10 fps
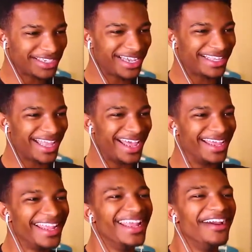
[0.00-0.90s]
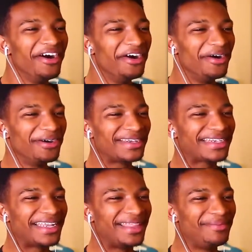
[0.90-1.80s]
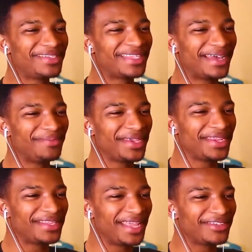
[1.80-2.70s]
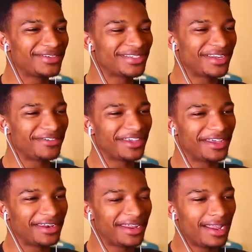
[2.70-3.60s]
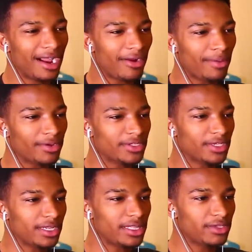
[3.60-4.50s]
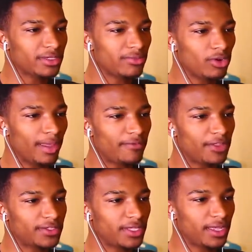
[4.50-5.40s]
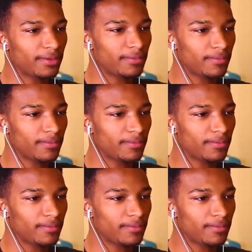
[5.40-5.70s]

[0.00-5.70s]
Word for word: like that. oh shit, let me stop being a dangerous son of a gun. All right, we're just gonna clear some room out for this thing.